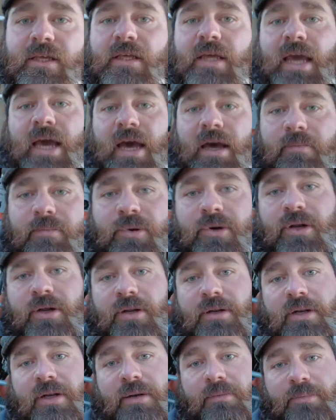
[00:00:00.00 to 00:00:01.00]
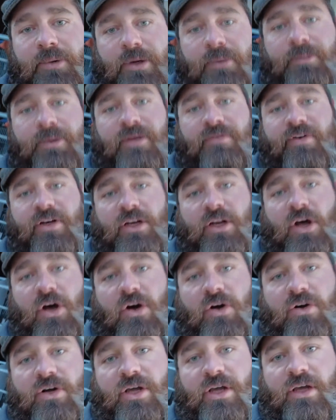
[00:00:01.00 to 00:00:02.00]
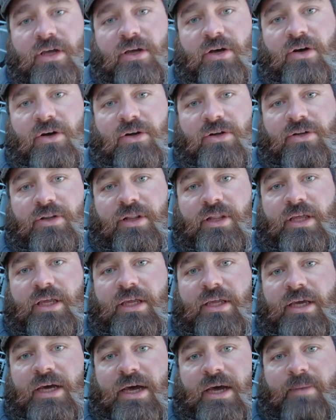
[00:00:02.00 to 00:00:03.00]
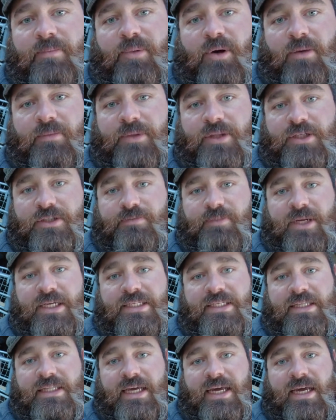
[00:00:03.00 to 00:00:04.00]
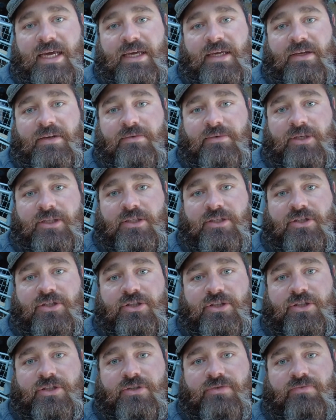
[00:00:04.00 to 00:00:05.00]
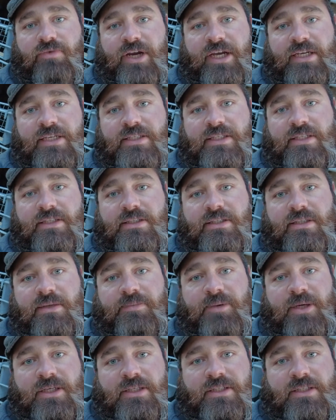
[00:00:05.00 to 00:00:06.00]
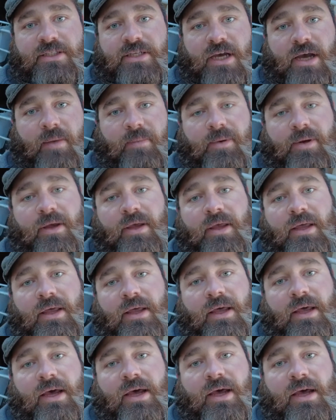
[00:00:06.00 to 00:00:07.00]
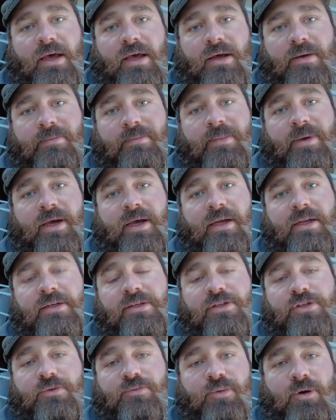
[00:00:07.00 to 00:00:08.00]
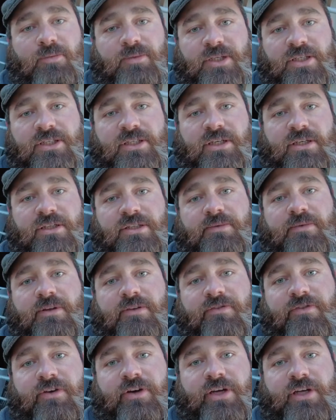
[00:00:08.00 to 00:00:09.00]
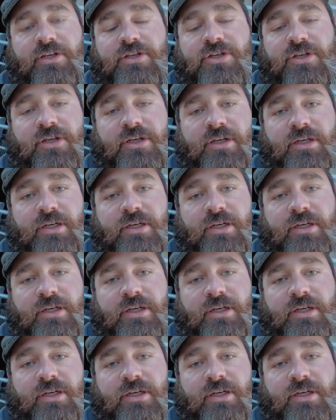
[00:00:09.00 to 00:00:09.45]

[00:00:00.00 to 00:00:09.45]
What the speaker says: a bit of a log on the bottom of the splitter there, which just raises the pieces up, and you'll probably see in some of the footage.